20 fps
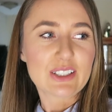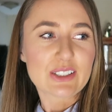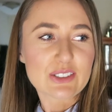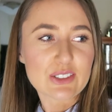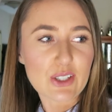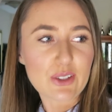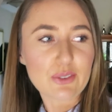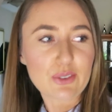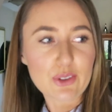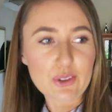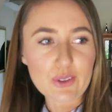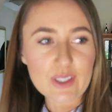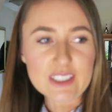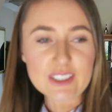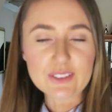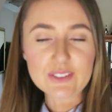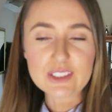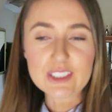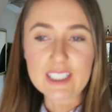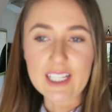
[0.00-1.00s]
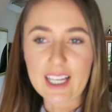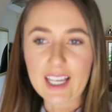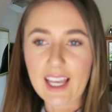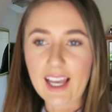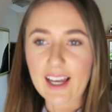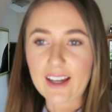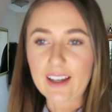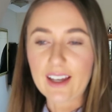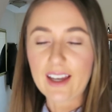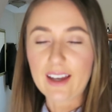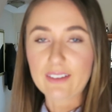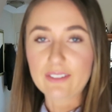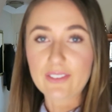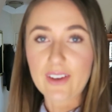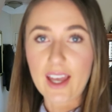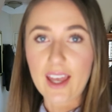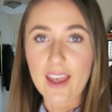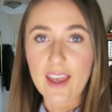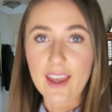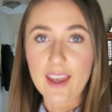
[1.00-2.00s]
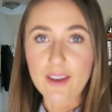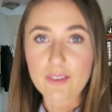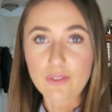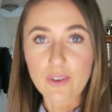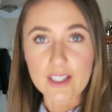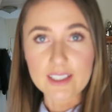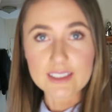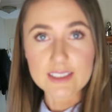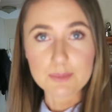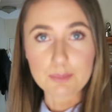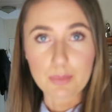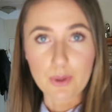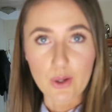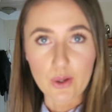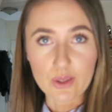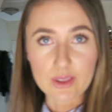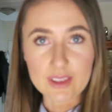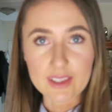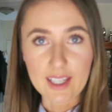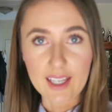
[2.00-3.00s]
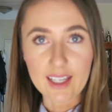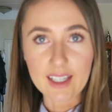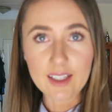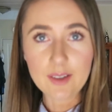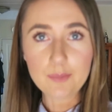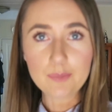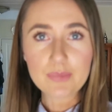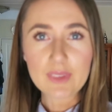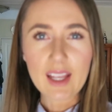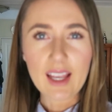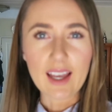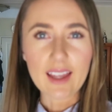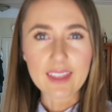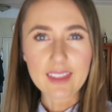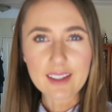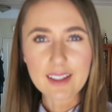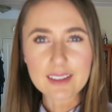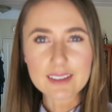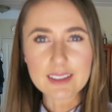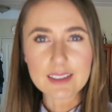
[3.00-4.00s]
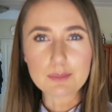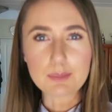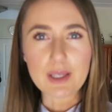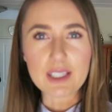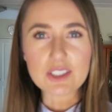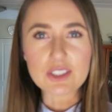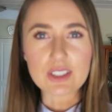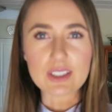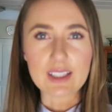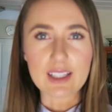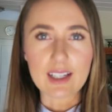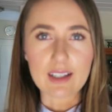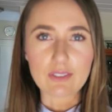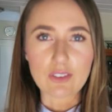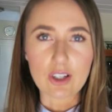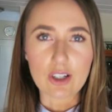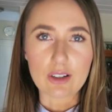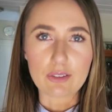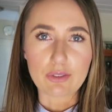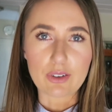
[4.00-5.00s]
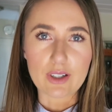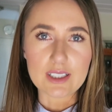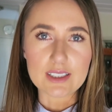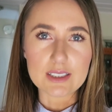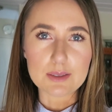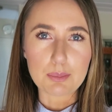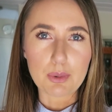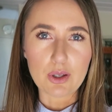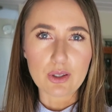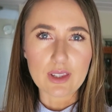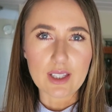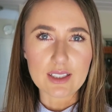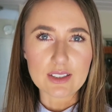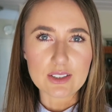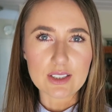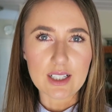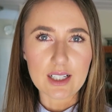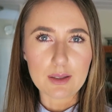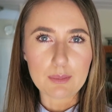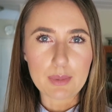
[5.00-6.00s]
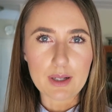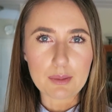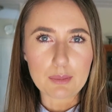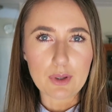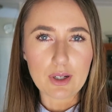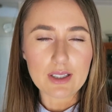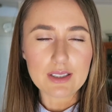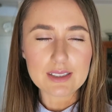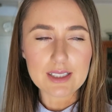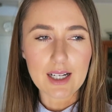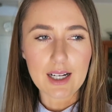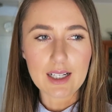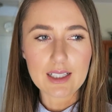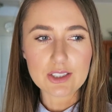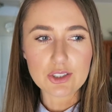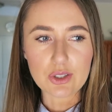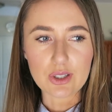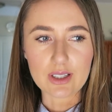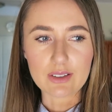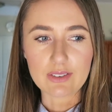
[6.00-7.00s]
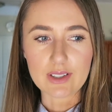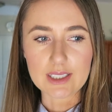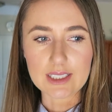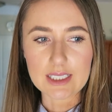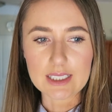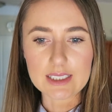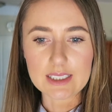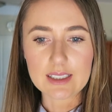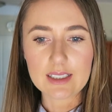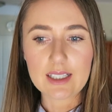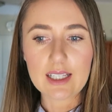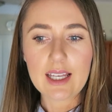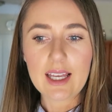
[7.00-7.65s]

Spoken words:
So for the rest of today, I have a friend's birthday. I think I did mention that I've got a friend's birthday today, but I'm not entirely sure if I did.